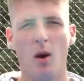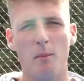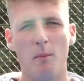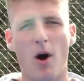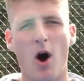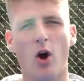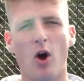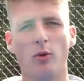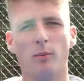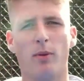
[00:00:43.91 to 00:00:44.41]

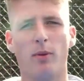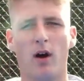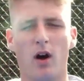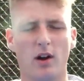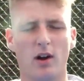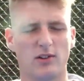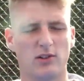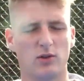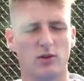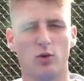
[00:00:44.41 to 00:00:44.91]
my own
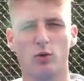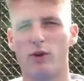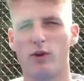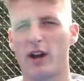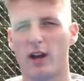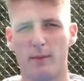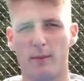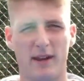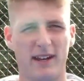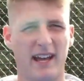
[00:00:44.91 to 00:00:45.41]
personal
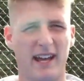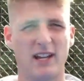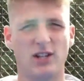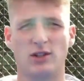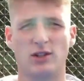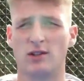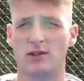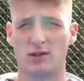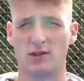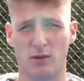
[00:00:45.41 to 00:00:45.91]

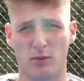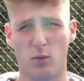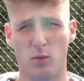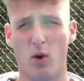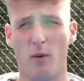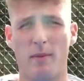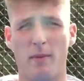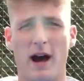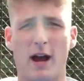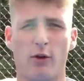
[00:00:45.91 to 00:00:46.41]
recommendations of
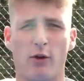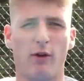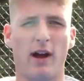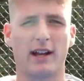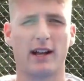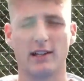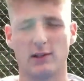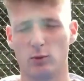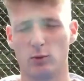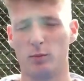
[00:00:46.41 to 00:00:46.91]
what paddle
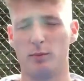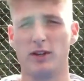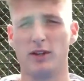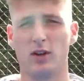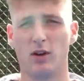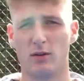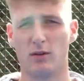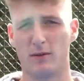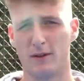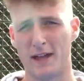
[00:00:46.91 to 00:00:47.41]
rackets would be
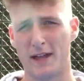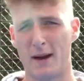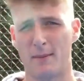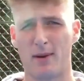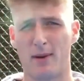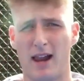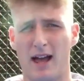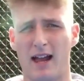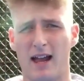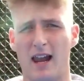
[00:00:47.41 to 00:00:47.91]
good for that
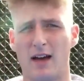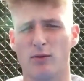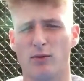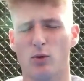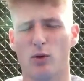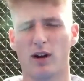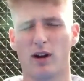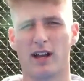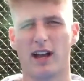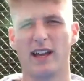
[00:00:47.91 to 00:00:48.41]
player
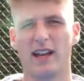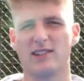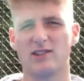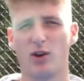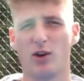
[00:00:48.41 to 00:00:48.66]
level, okay?